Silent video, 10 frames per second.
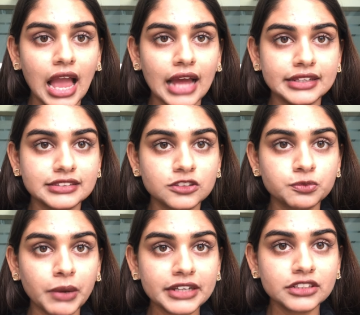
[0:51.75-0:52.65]
and is
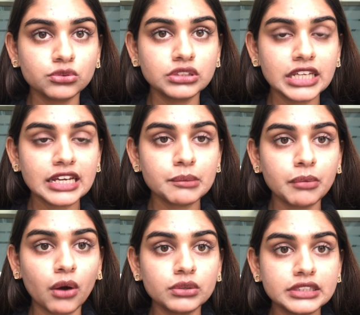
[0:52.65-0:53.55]
expected to take
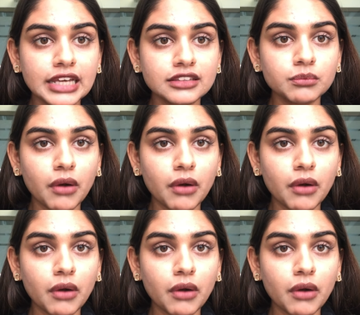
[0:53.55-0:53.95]
about 10